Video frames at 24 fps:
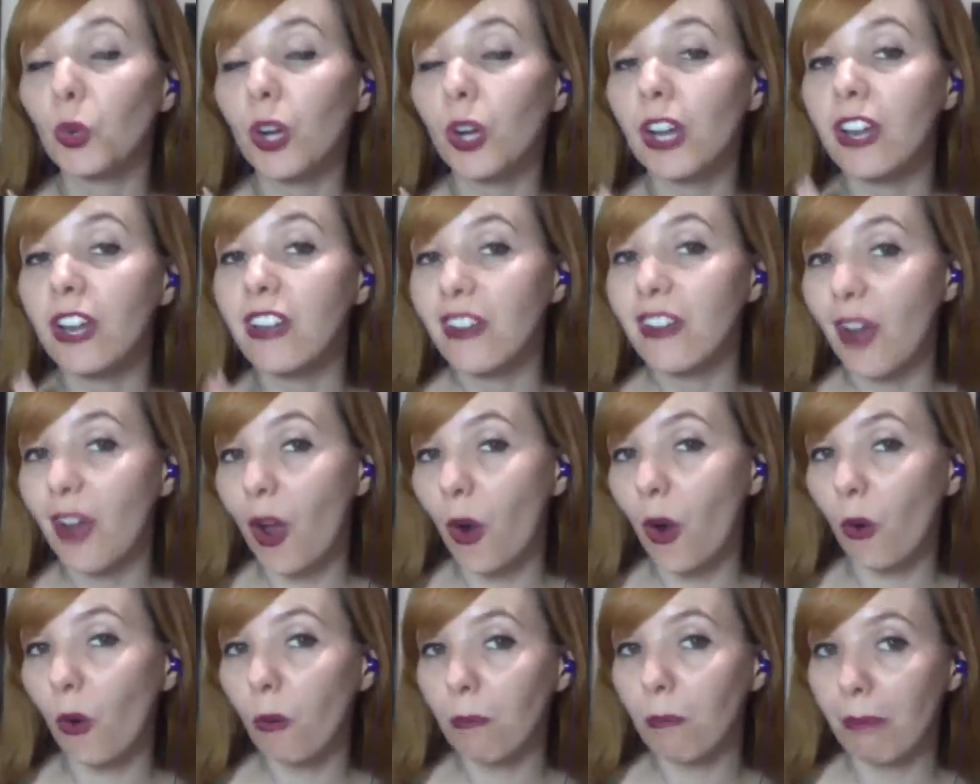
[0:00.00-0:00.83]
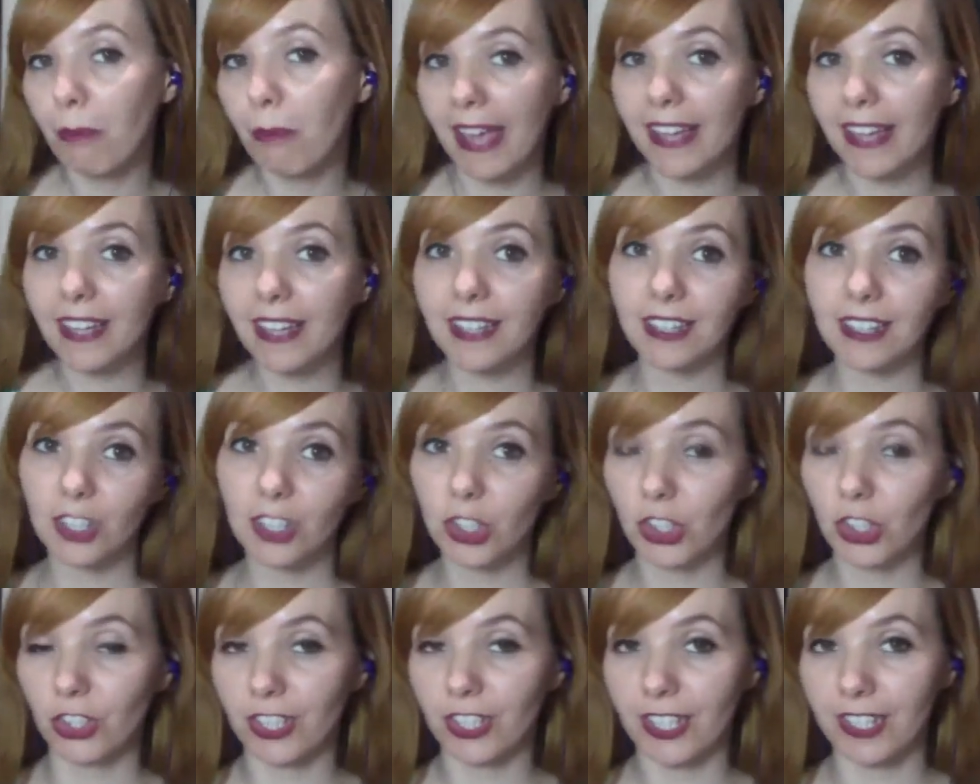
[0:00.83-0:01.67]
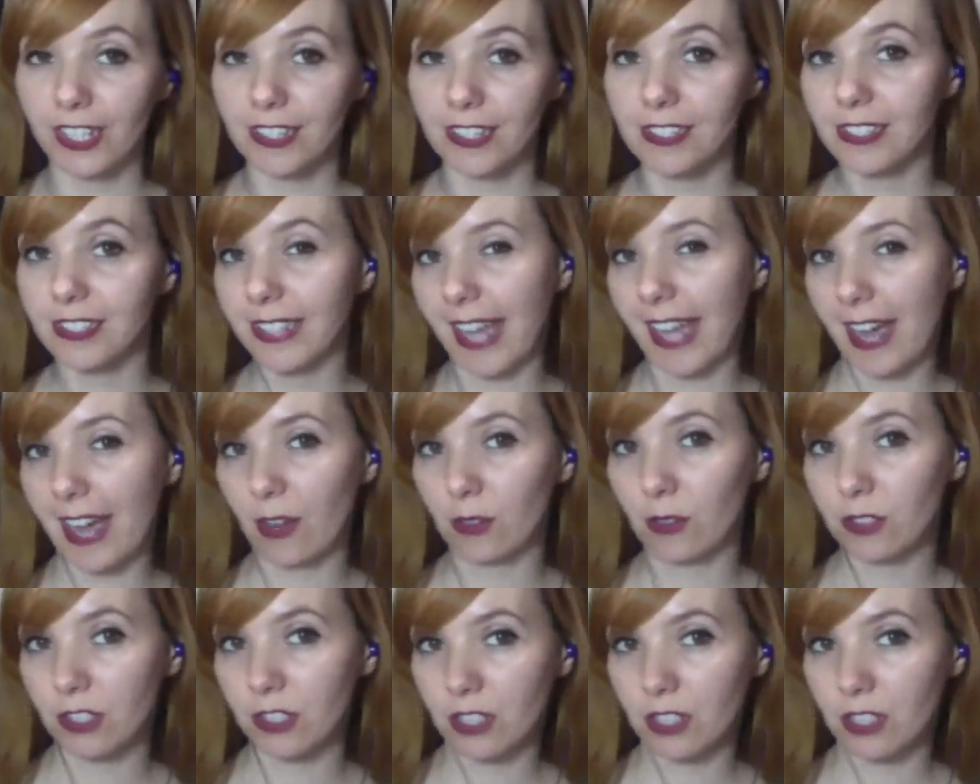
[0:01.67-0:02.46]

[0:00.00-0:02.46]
no bake cookies count?